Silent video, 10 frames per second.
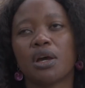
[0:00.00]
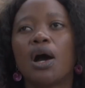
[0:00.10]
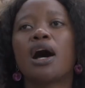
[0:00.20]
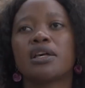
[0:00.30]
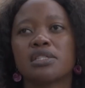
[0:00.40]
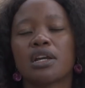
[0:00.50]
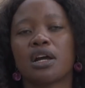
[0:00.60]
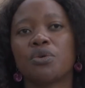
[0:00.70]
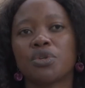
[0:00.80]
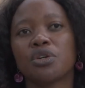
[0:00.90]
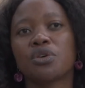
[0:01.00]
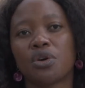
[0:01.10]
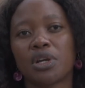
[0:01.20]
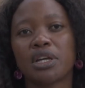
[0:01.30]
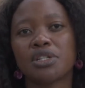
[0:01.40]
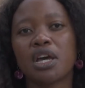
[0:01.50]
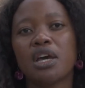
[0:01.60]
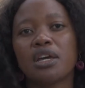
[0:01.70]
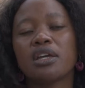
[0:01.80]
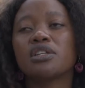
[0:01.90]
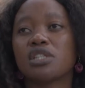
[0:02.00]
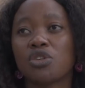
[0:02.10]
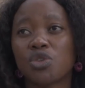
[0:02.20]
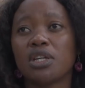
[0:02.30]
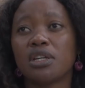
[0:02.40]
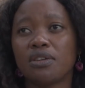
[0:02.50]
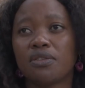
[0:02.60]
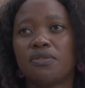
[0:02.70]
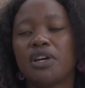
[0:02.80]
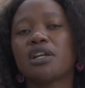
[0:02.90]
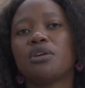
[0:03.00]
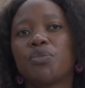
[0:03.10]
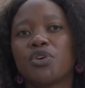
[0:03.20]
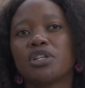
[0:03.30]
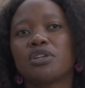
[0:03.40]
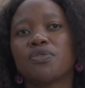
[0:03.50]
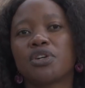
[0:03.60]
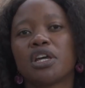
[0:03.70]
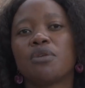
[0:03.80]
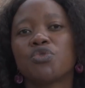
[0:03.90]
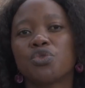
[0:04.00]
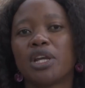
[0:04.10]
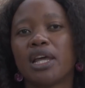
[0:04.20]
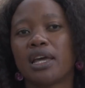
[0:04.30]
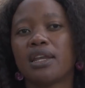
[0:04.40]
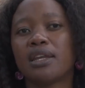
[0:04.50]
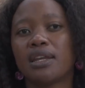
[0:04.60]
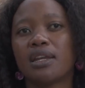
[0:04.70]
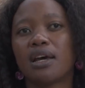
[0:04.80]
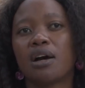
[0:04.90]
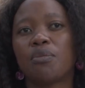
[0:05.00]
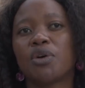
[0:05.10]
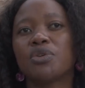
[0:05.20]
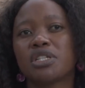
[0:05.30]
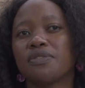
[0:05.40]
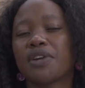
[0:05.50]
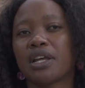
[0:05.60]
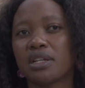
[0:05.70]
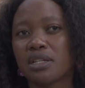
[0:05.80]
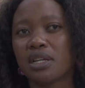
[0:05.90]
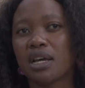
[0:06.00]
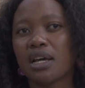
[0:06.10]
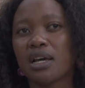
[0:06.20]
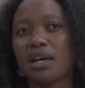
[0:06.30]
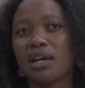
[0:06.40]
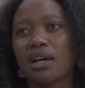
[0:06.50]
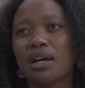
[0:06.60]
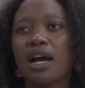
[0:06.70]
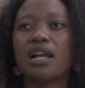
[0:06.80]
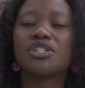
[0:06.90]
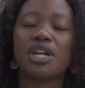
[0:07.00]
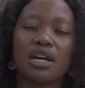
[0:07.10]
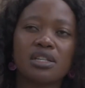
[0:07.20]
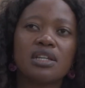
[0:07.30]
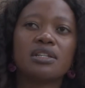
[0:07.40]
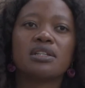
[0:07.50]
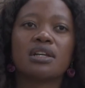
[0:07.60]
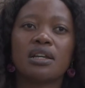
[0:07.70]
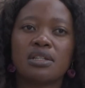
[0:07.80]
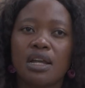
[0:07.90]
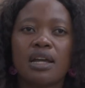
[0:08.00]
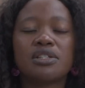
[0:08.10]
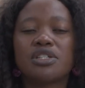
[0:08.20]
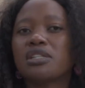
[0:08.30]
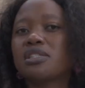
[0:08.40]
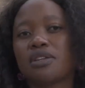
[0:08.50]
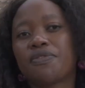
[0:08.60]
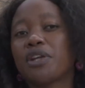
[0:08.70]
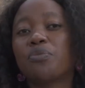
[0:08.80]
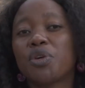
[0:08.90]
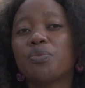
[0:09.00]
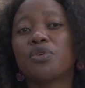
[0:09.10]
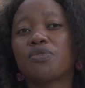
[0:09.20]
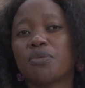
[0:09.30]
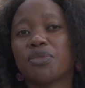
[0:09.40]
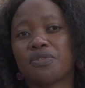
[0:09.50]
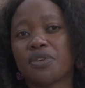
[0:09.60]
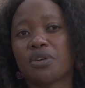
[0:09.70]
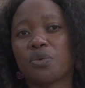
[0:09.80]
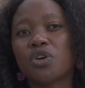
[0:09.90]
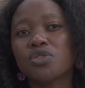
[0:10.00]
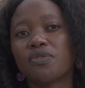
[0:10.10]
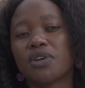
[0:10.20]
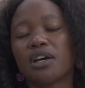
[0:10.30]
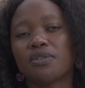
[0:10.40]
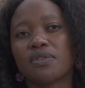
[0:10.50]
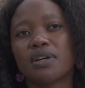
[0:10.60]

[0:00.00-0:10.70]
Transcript: are surrounding college. It is actually very important for them to learn about different cultures and just different people from different walks of life.